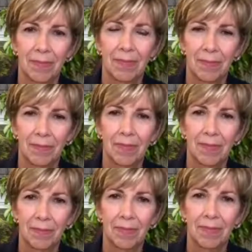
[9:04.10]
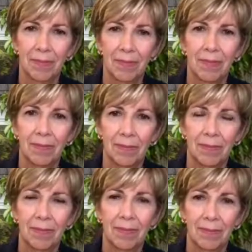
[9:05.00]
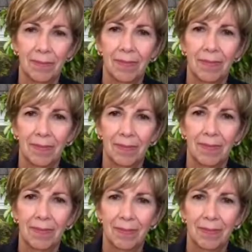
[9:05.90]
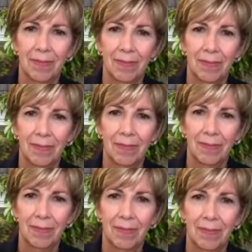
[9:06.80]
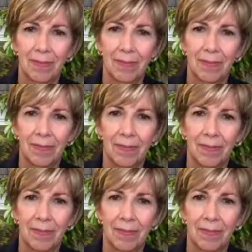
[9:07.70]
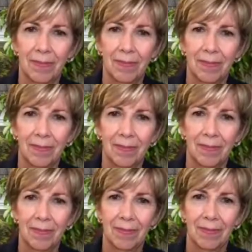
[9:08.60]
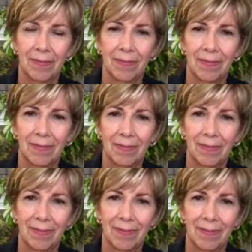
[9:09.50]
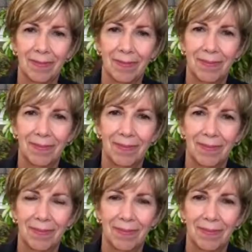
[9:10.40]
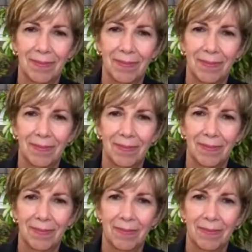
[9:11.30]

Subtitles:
This person isn't speaking.